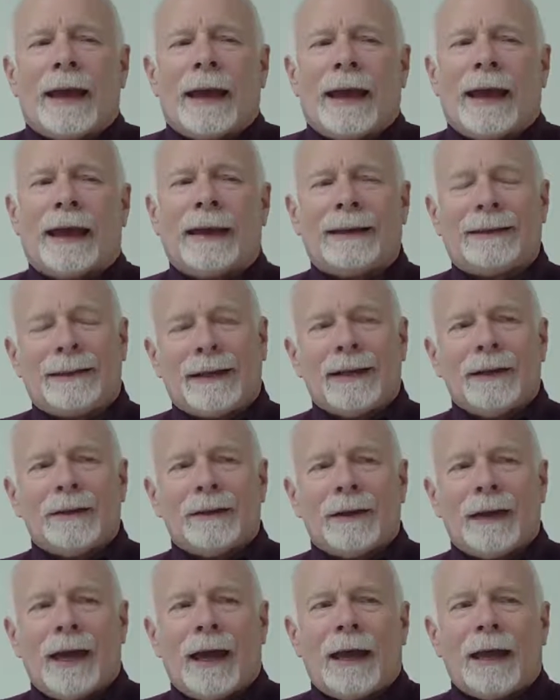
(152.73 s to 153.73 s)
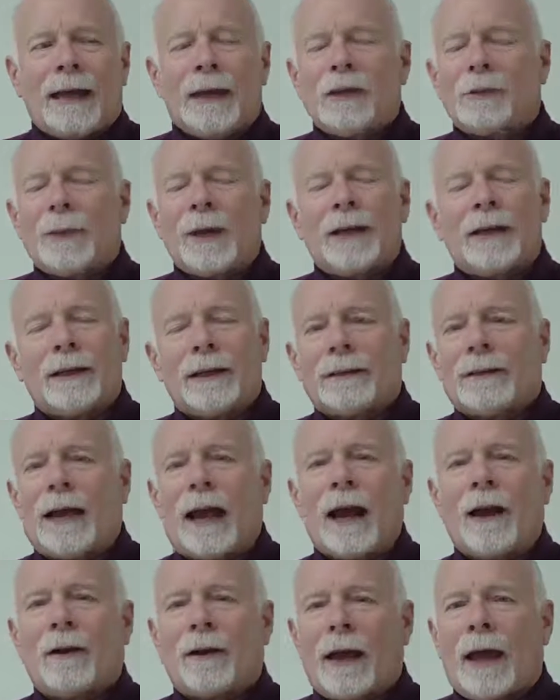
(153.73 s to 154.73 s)
And at the end of the day, he spent an
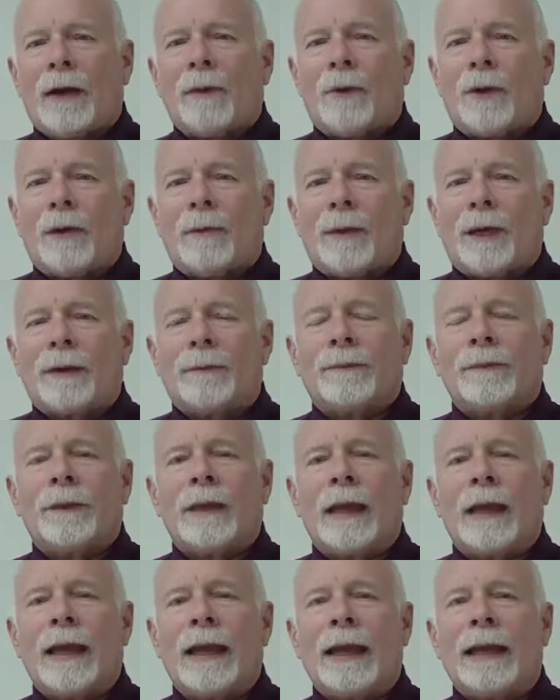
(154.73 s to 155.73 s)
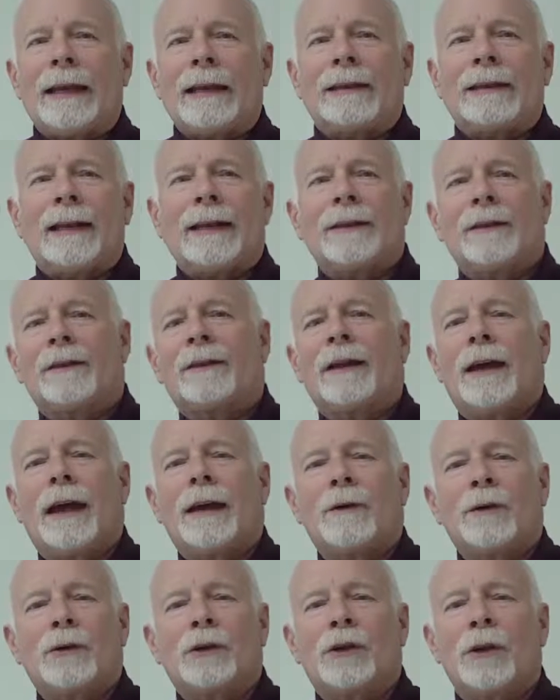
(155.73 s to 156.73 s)
entire day with me, and at the end of the day,
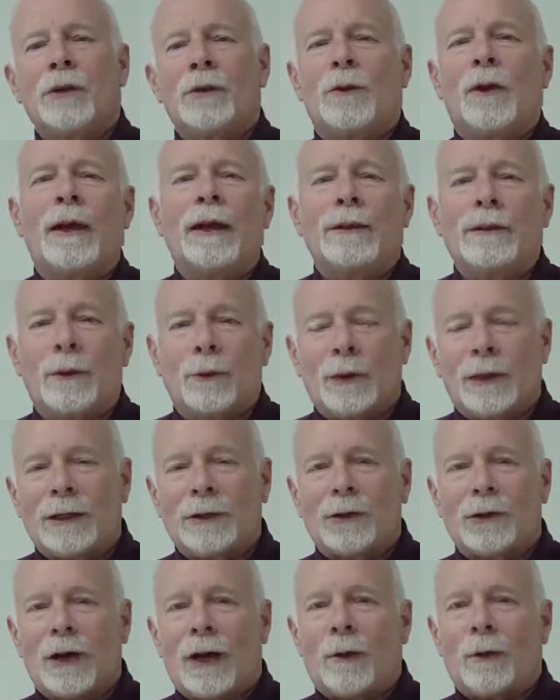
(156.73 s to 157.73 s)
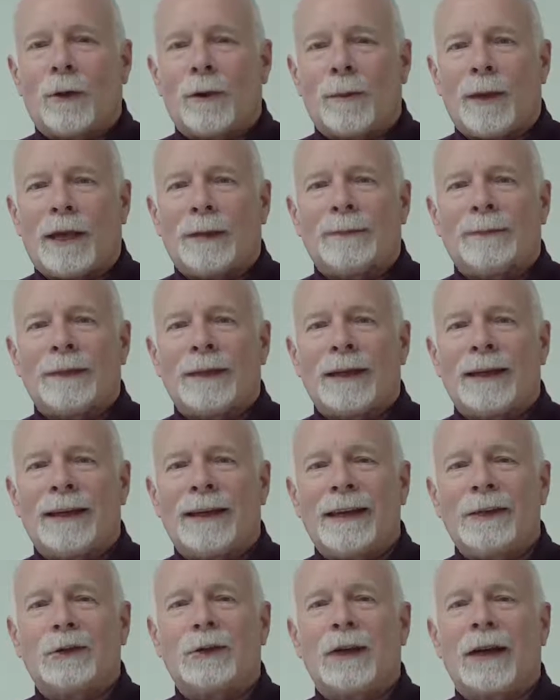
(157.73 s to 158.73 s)
there's 2 things that really stuck with me.
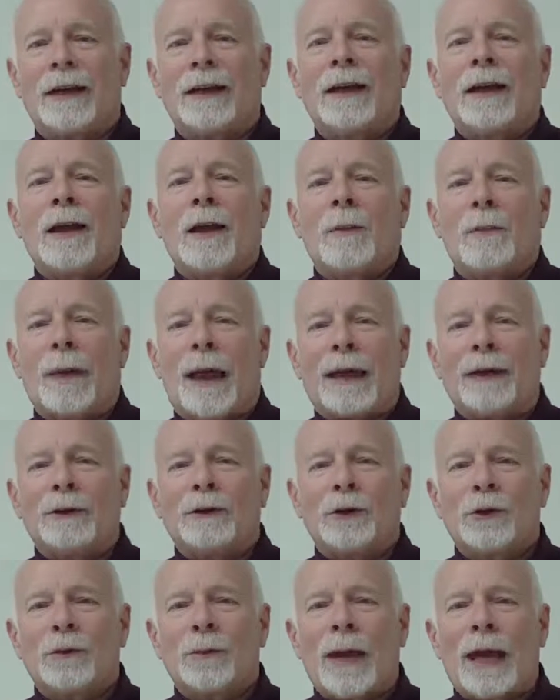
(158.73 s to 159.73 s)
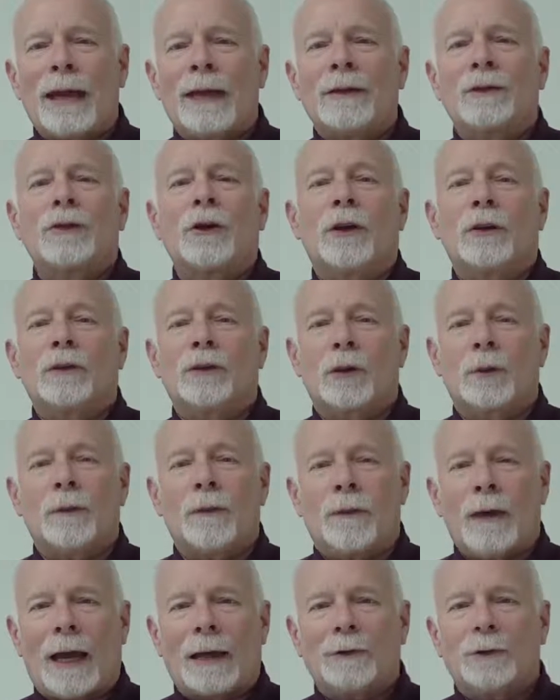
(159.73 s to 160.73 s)
He said, managers manage,
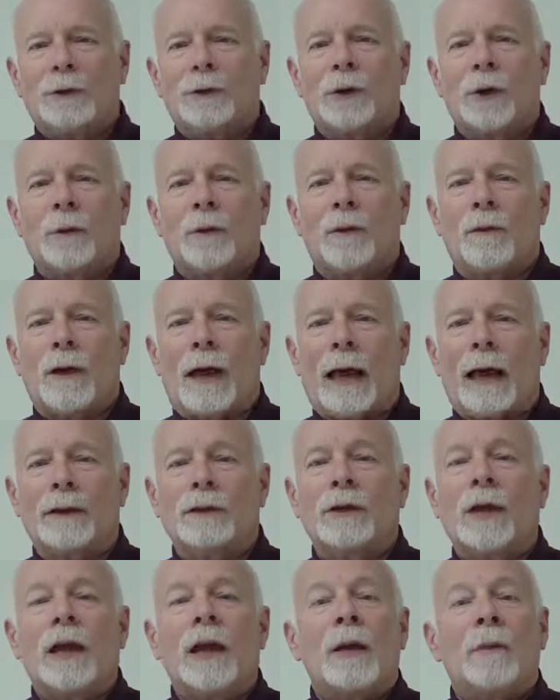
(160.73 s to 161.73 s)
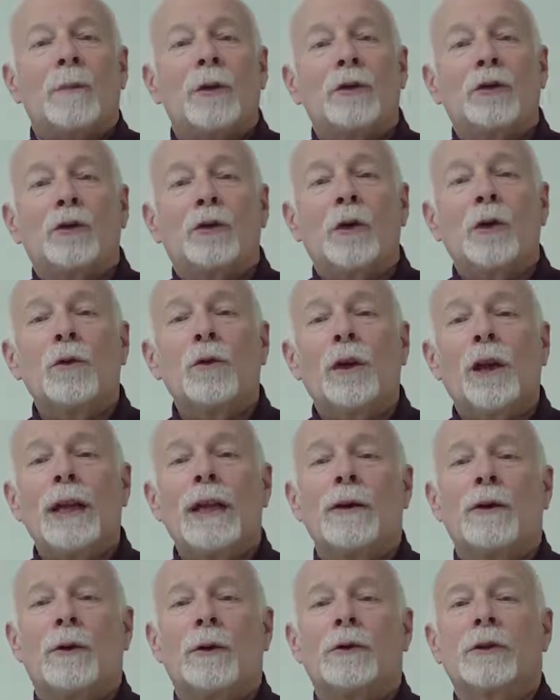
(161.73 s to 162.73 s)
supervisors supervise, but true
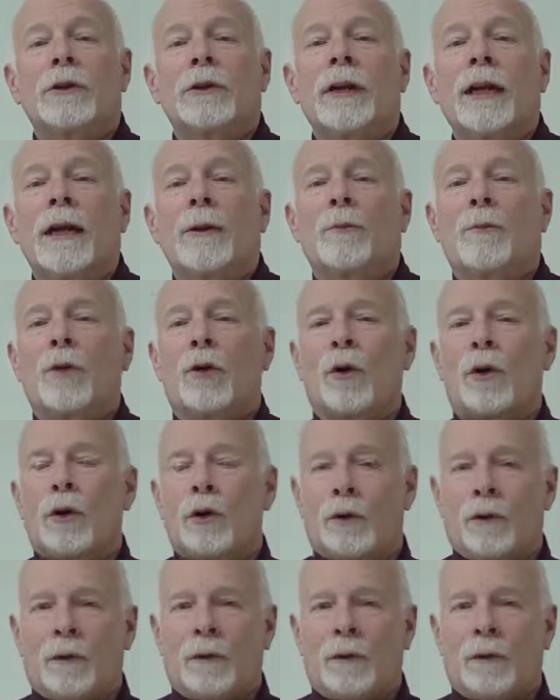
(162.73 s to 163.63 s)
leaders improve.